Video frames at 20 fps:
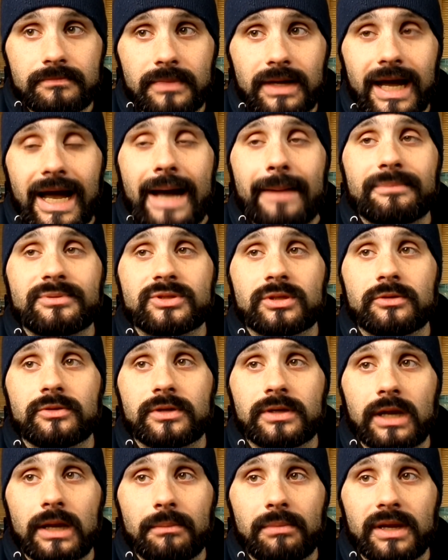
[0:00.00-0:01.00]
Absolute
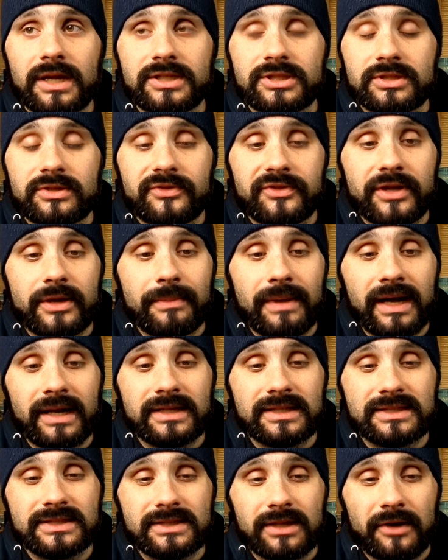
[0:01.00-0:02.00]
club legend. The amount of
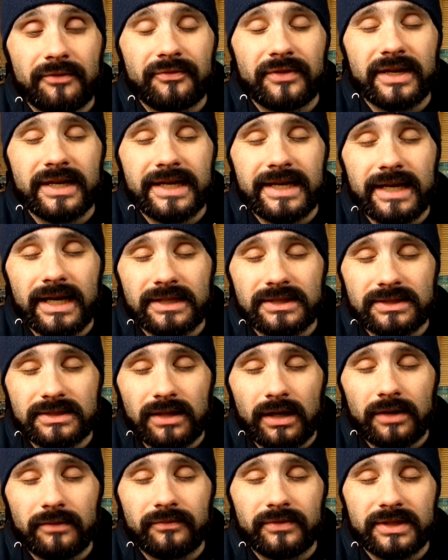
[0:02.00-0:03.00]
stuff that he has
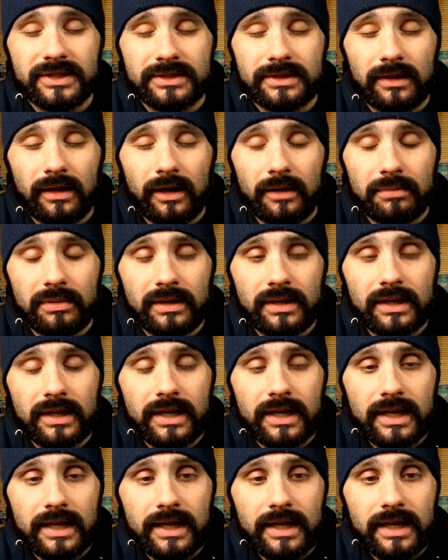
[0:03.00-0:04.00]
done for this club
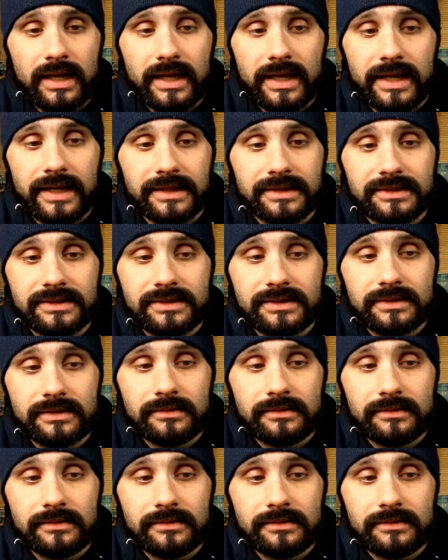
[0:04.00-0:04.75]
is